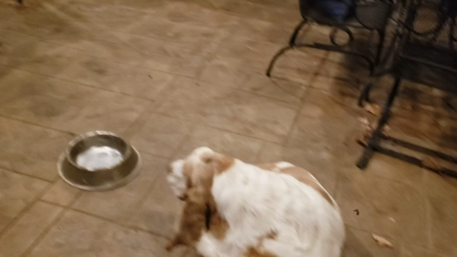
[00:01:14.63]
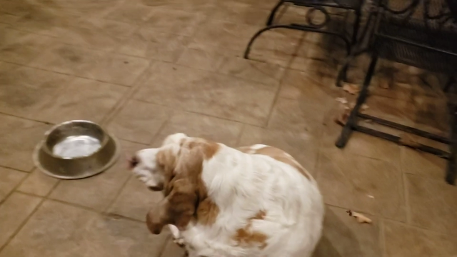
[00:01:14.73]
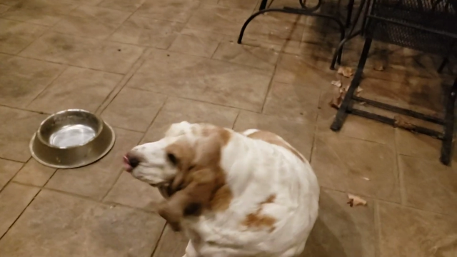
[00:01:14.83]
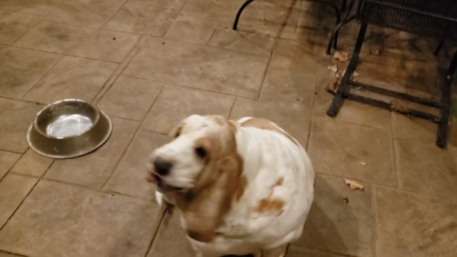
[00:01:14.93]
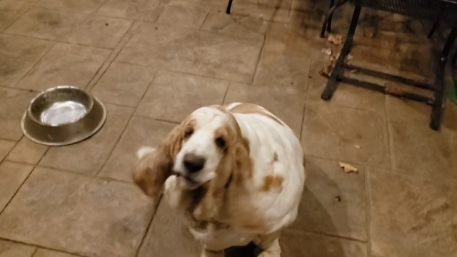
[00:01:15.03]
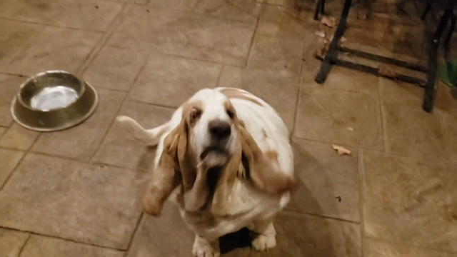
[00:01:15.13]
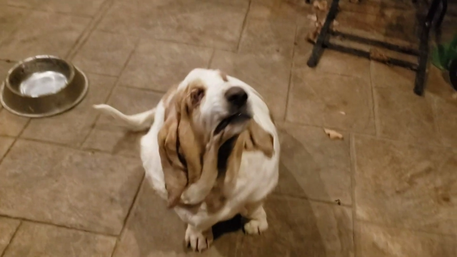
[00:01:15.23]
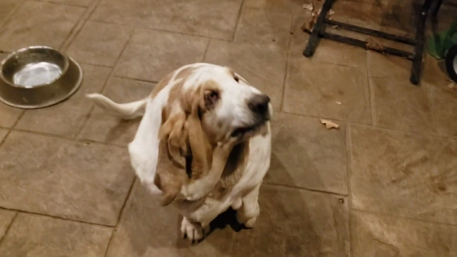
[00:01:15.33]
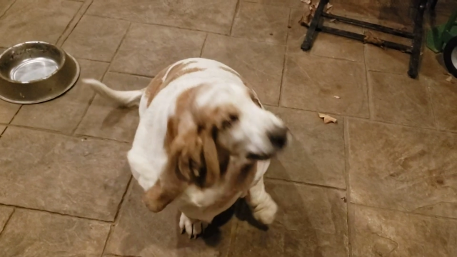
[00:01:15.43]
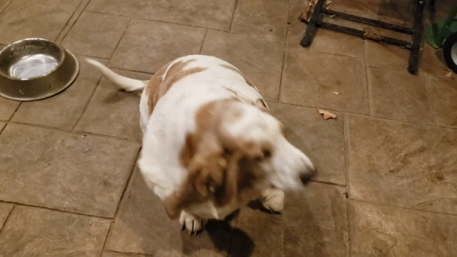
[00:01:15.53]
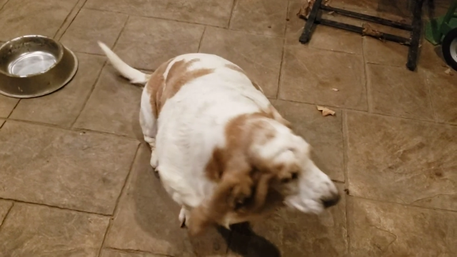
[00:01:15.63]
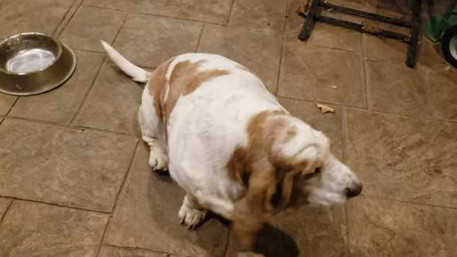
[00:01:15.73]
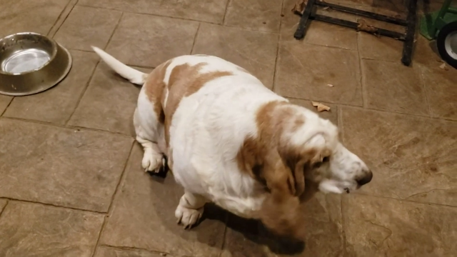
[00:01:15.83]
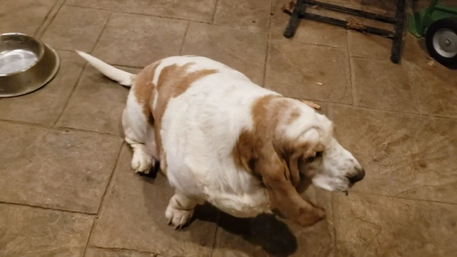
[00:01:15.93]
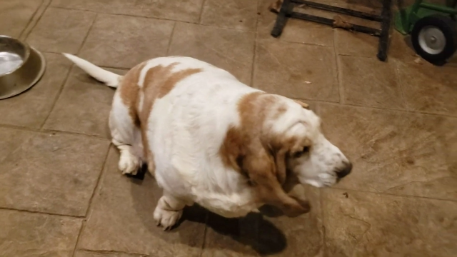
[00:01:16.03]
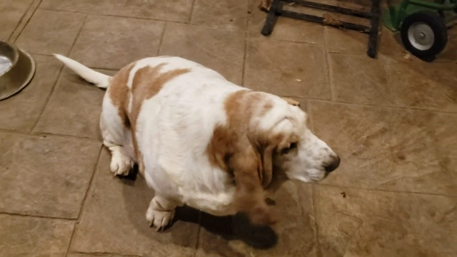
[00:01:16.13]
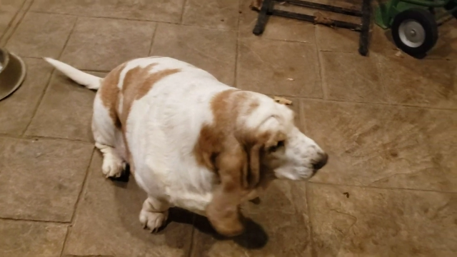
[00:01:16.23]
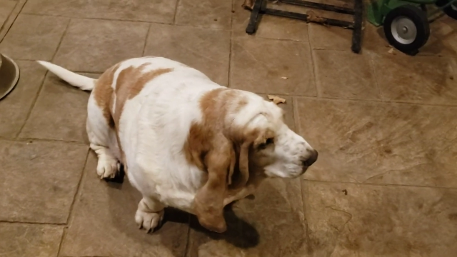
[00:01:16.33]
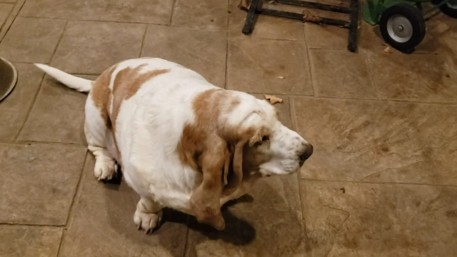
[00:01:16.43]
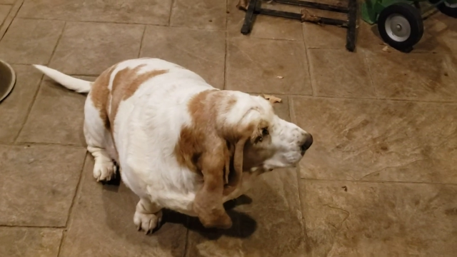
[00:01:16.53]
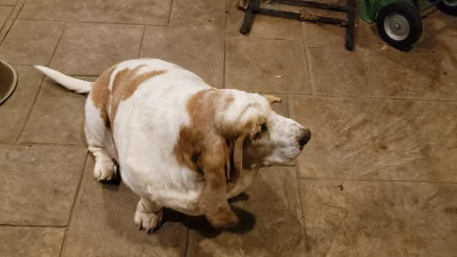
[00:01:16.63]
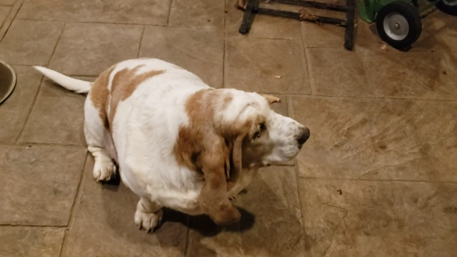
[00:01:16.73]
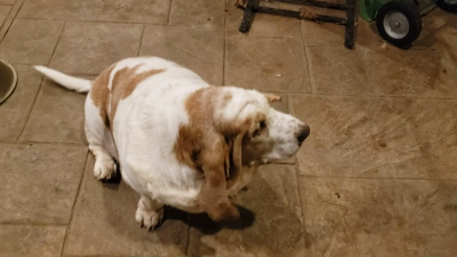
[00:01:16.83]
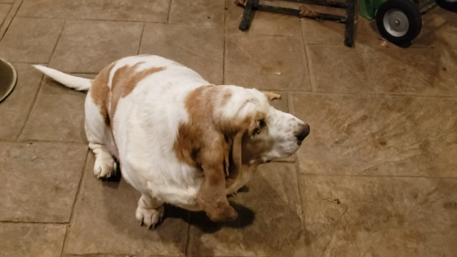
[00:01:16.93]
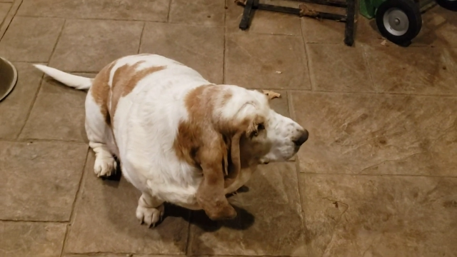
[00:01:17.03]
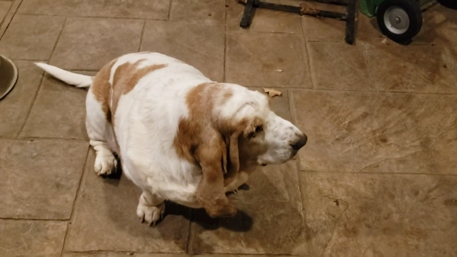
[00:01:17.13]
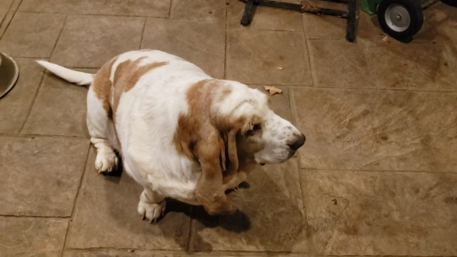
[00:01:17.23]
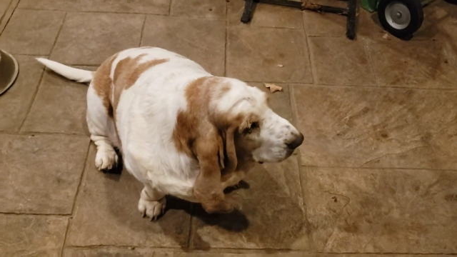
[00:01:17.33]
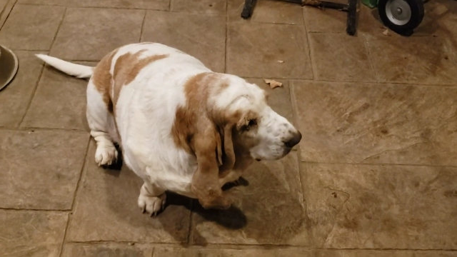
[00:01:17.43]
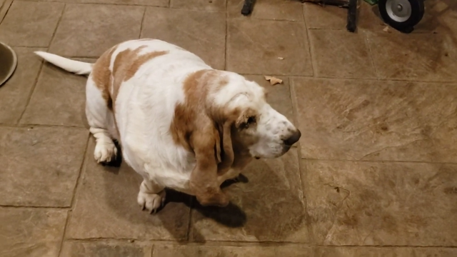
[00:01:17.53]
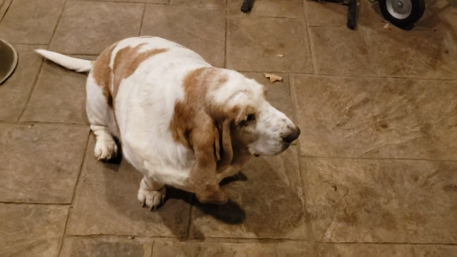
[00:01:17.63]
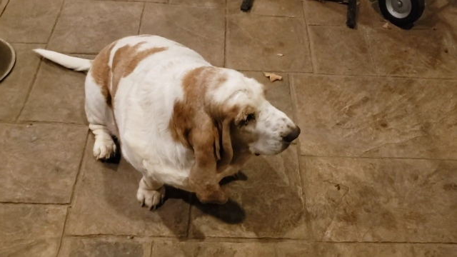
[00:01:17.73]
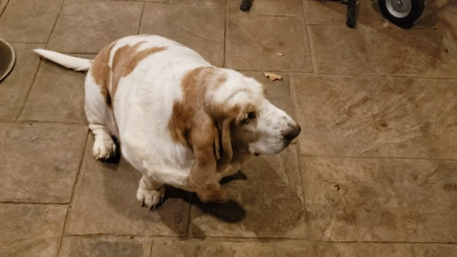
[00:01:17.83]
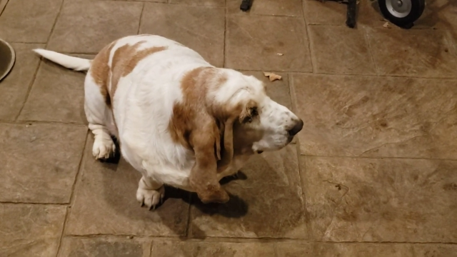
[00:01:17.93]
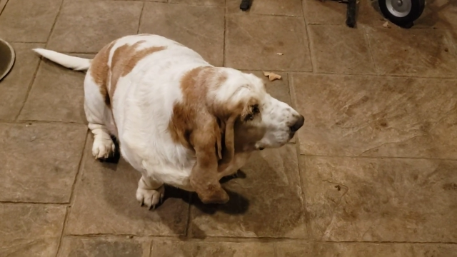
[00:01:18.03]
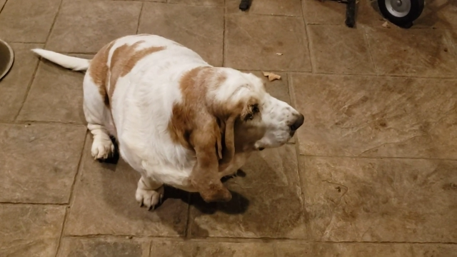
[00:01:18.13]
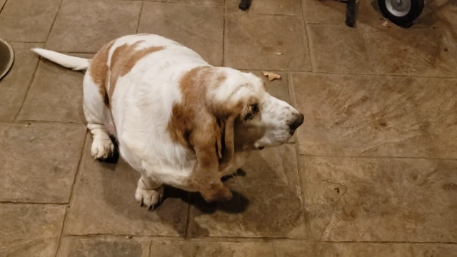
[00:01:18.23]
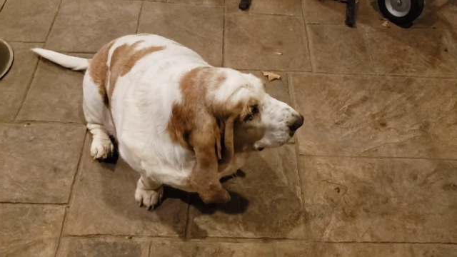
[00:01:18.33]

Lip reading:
(no speaker visible)